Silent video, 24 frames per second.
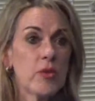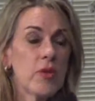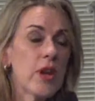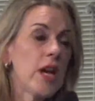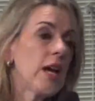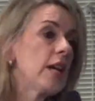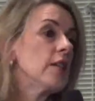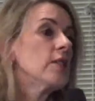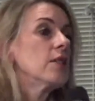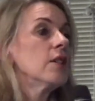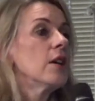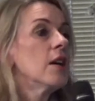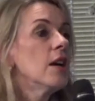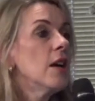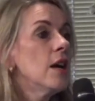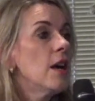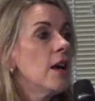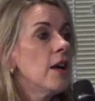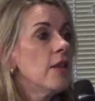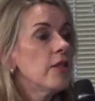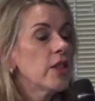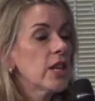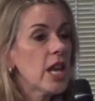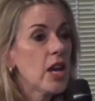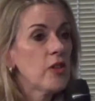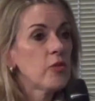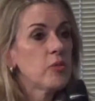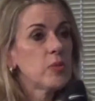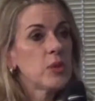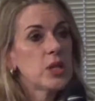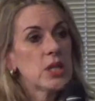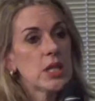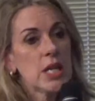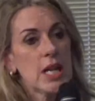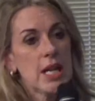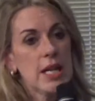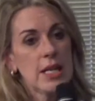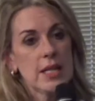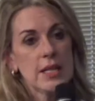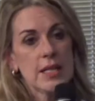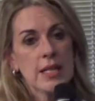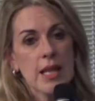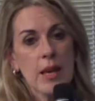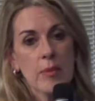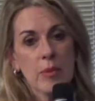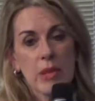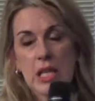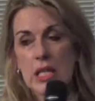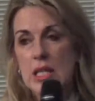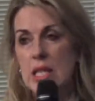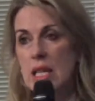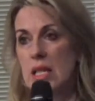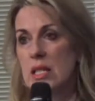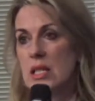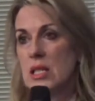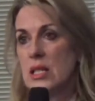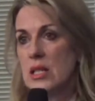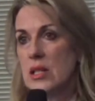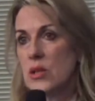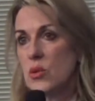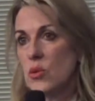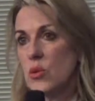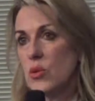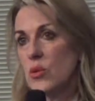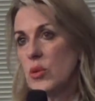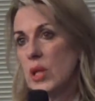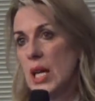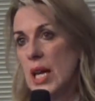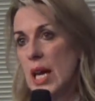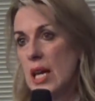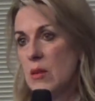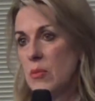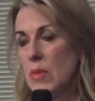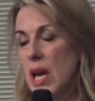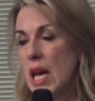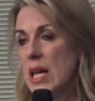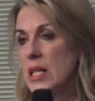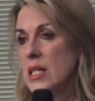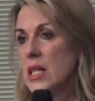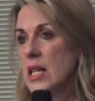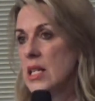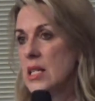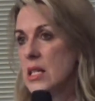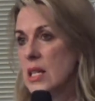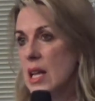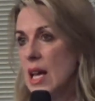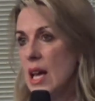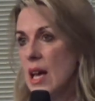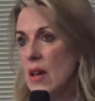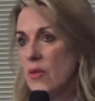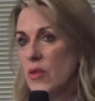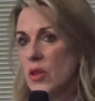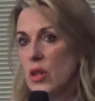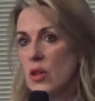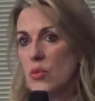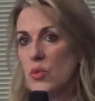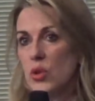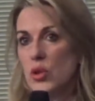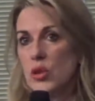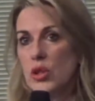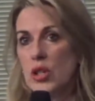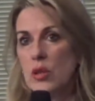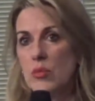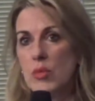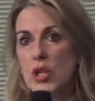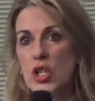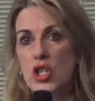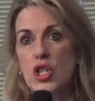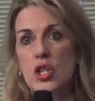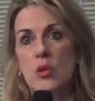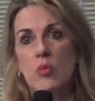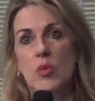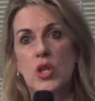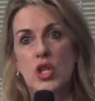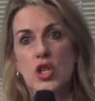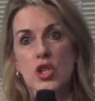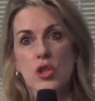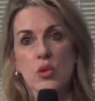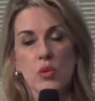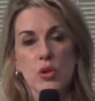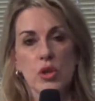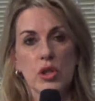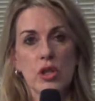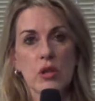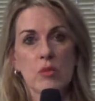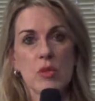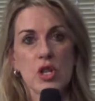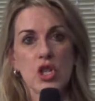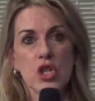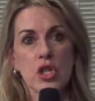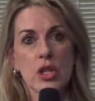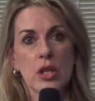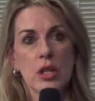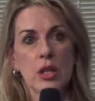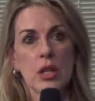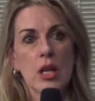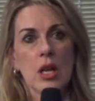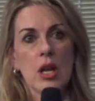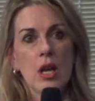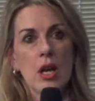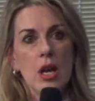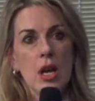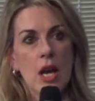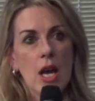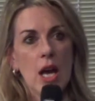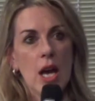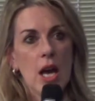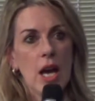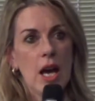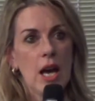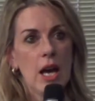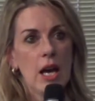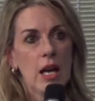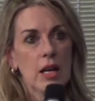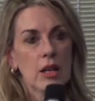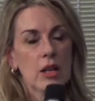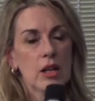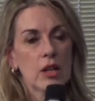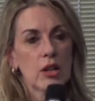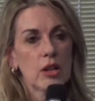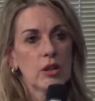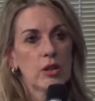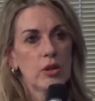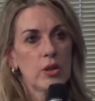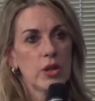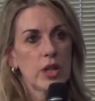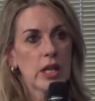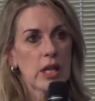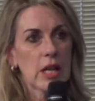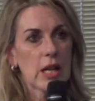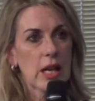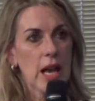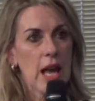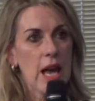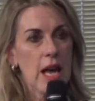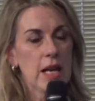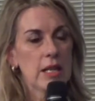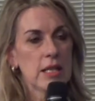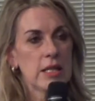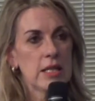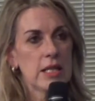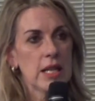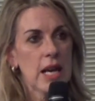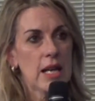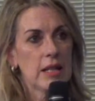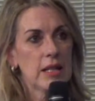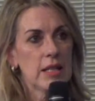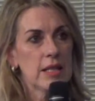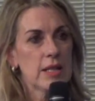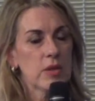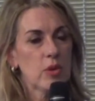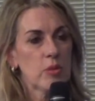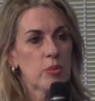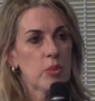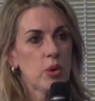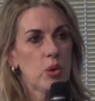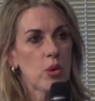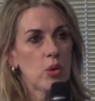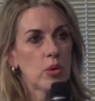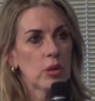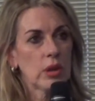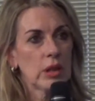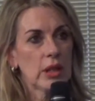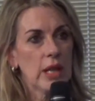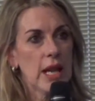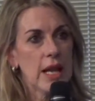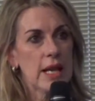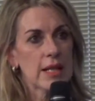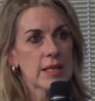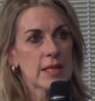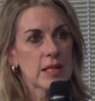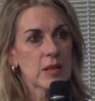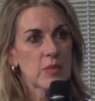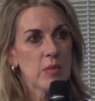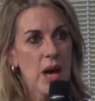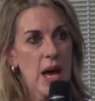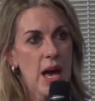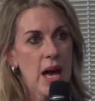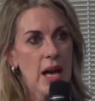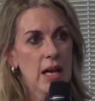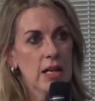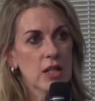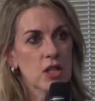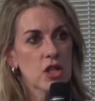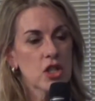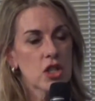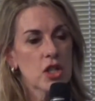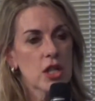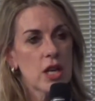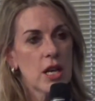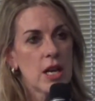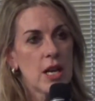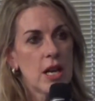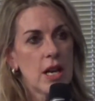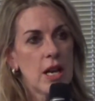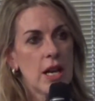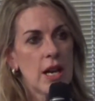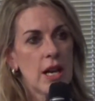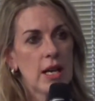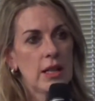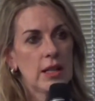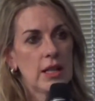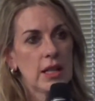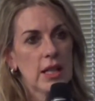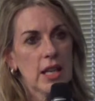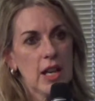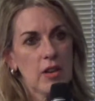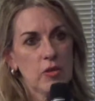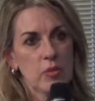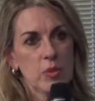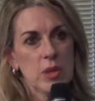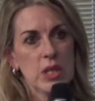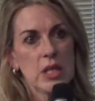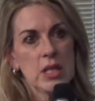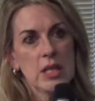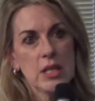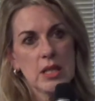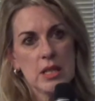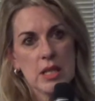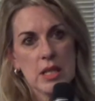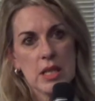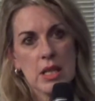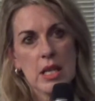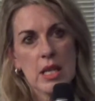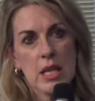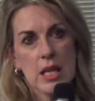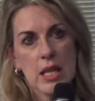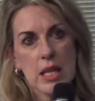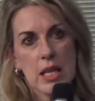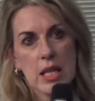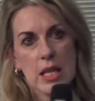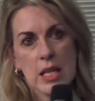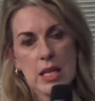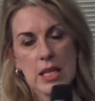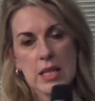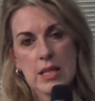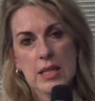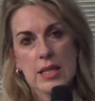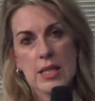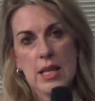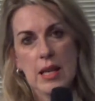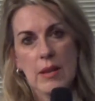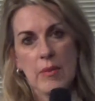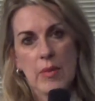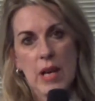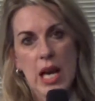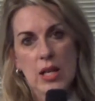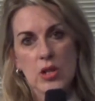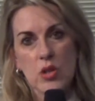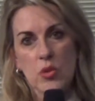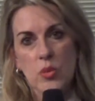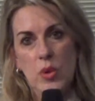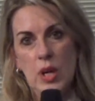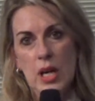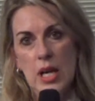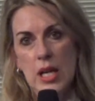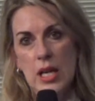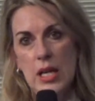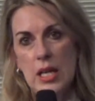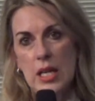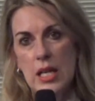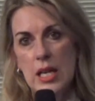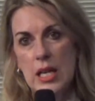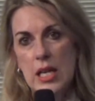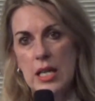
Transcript: we've had, the government has conducted, or they had a mandate to have a Royal Commission, which the Royal Commission concluded and handed down its report last March, and the government is underway in